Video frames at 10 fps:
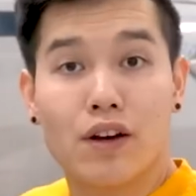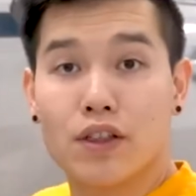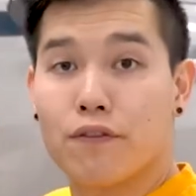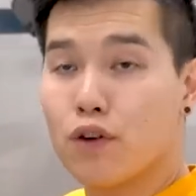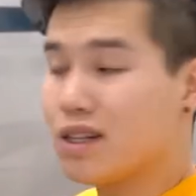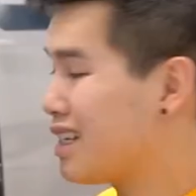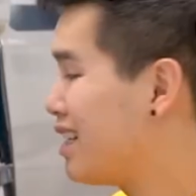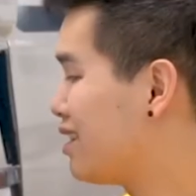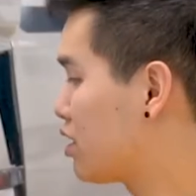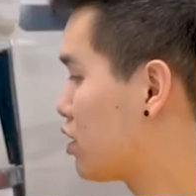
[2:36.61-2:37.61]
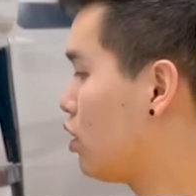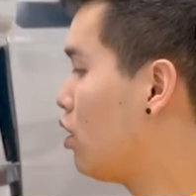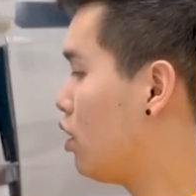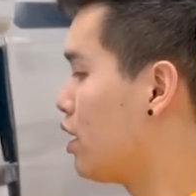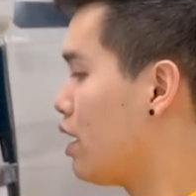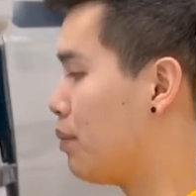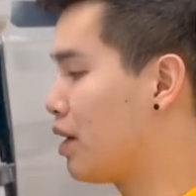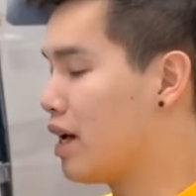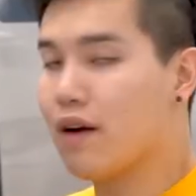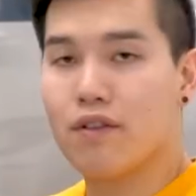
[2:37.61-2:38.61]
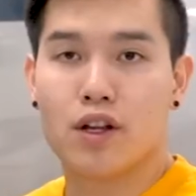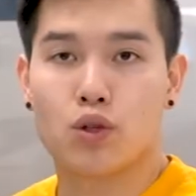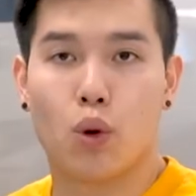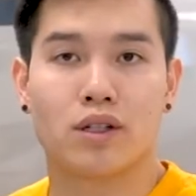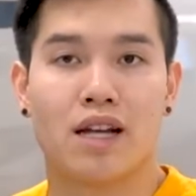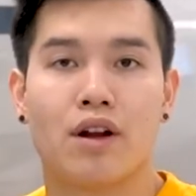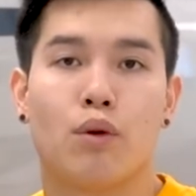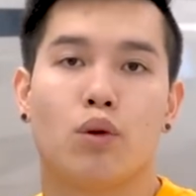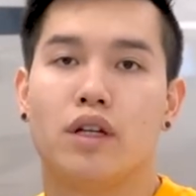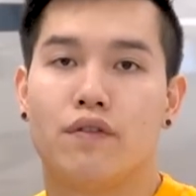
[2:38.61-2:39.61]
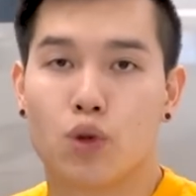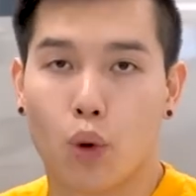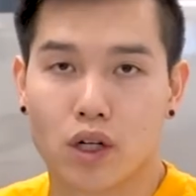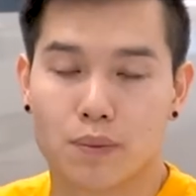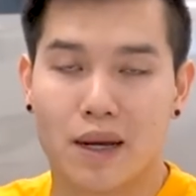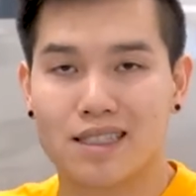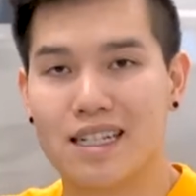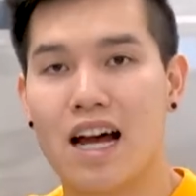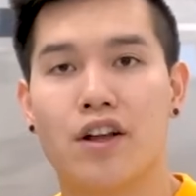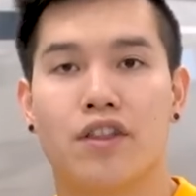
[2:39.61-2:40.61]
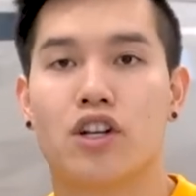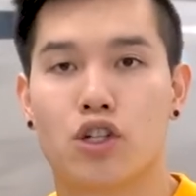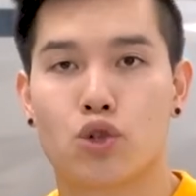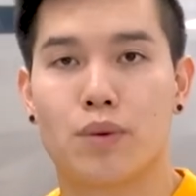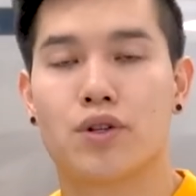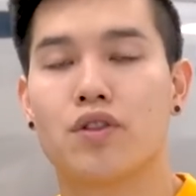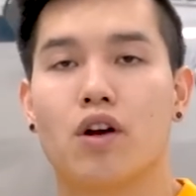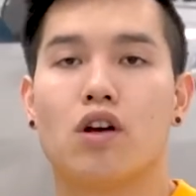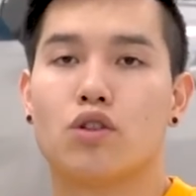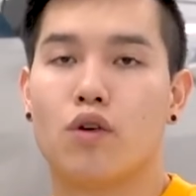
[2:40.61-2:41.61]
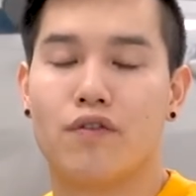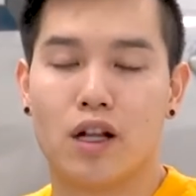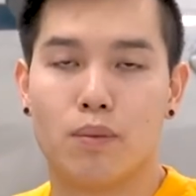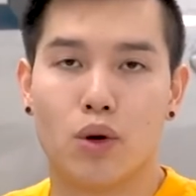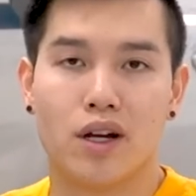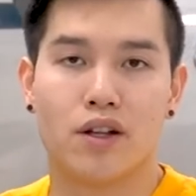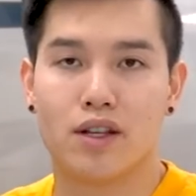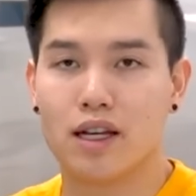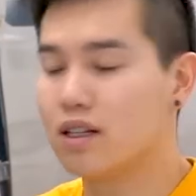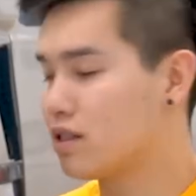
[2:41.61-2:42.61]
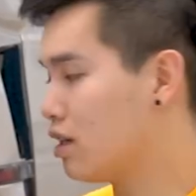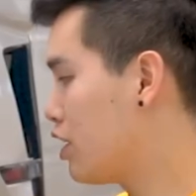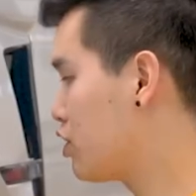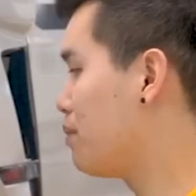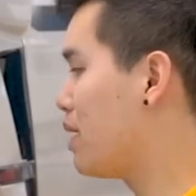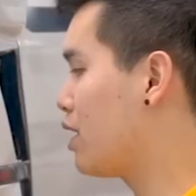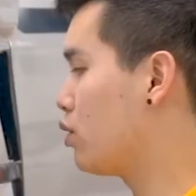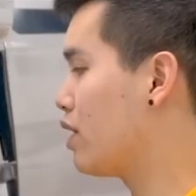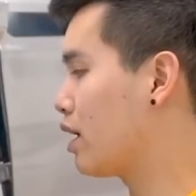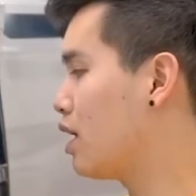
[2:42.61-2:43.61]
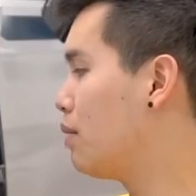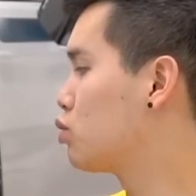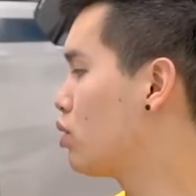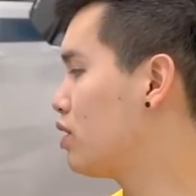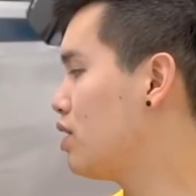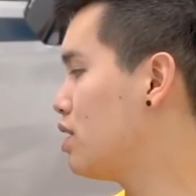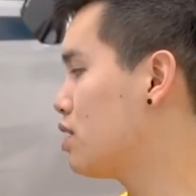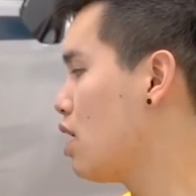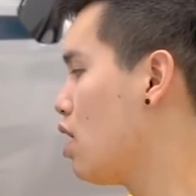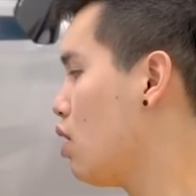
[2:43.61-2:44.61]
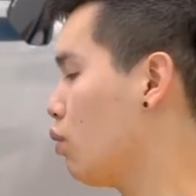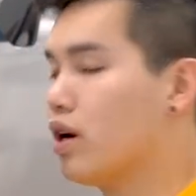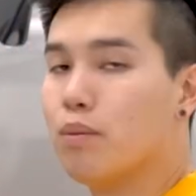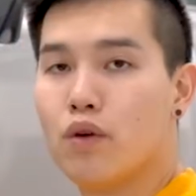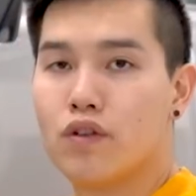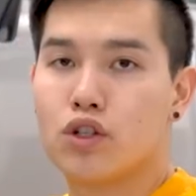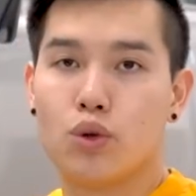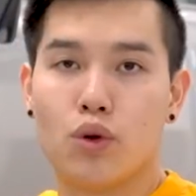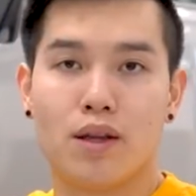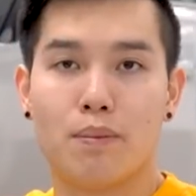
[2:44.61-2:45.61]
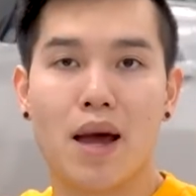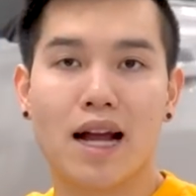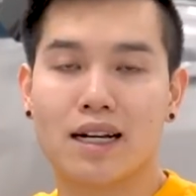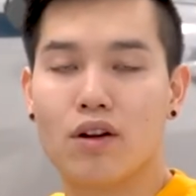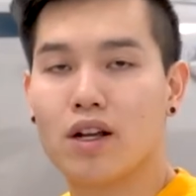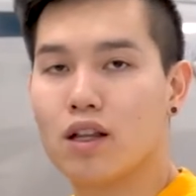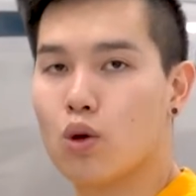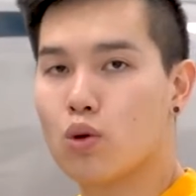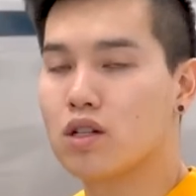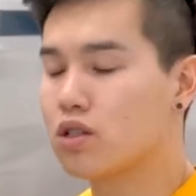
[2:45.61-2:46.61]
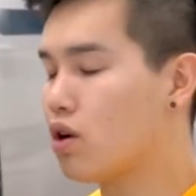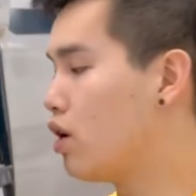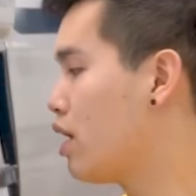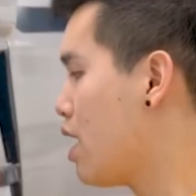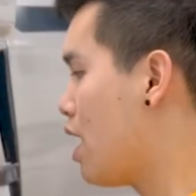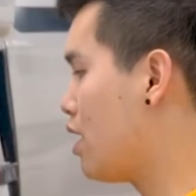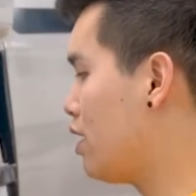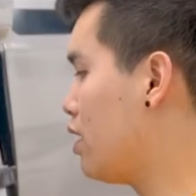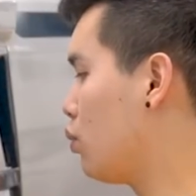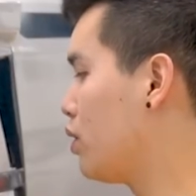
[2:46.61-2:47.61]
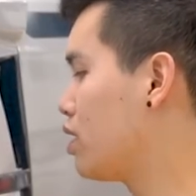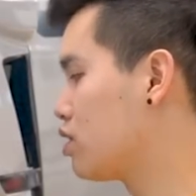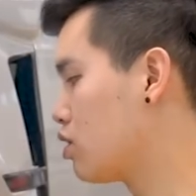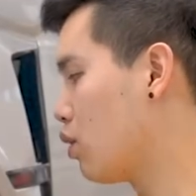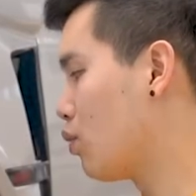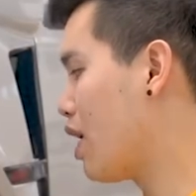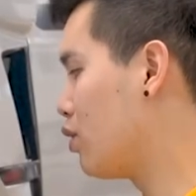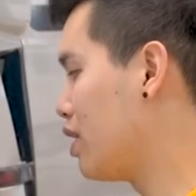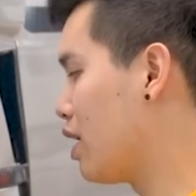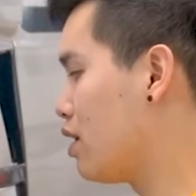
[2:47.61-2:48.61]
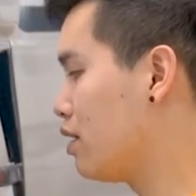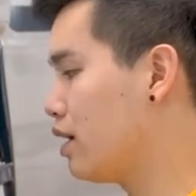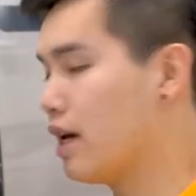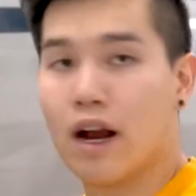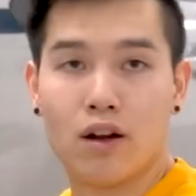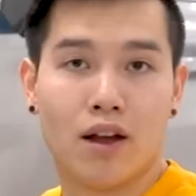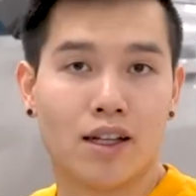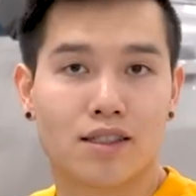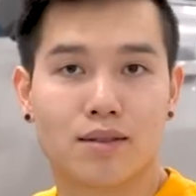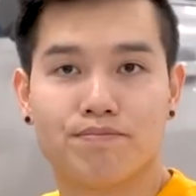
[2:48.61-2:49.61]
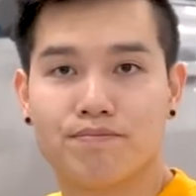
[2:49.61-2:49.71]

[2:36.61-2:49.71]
Got the fronts installed. I'm gonna get everything torqued down. I will leave torque specs down in the description. They're also available in the installation manual that comes with these. We're gonna move to the back now and get those installed, and then we can start routing the air lines.